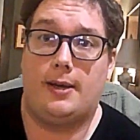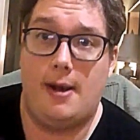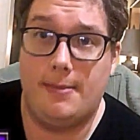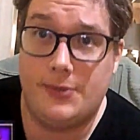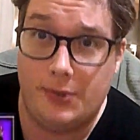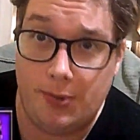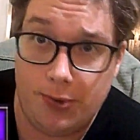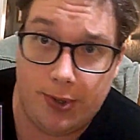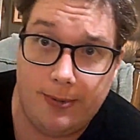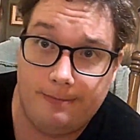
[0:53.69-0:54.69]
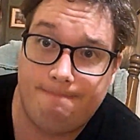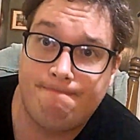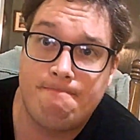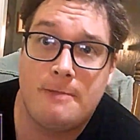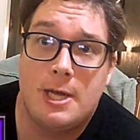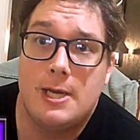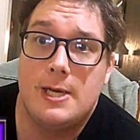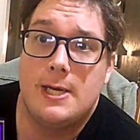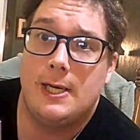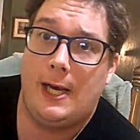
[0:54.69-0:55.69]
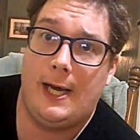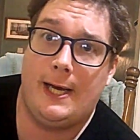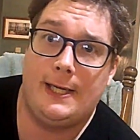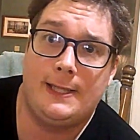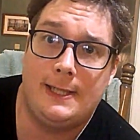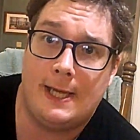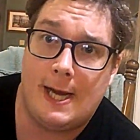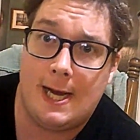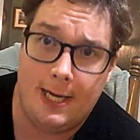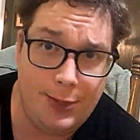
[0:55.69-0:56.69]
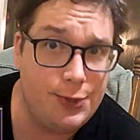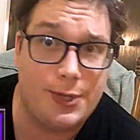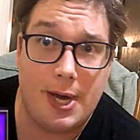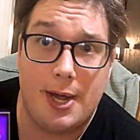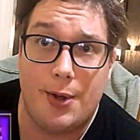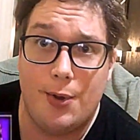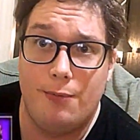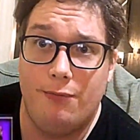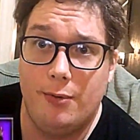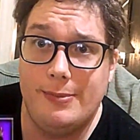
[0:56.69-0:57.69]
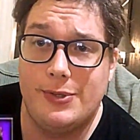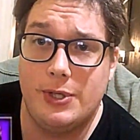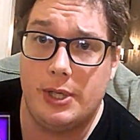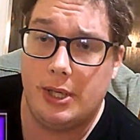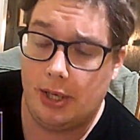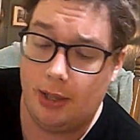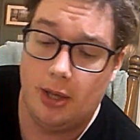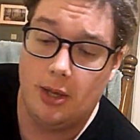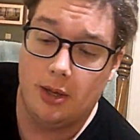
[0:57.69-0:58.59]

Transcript: Comic Solution, and I just got home from seeing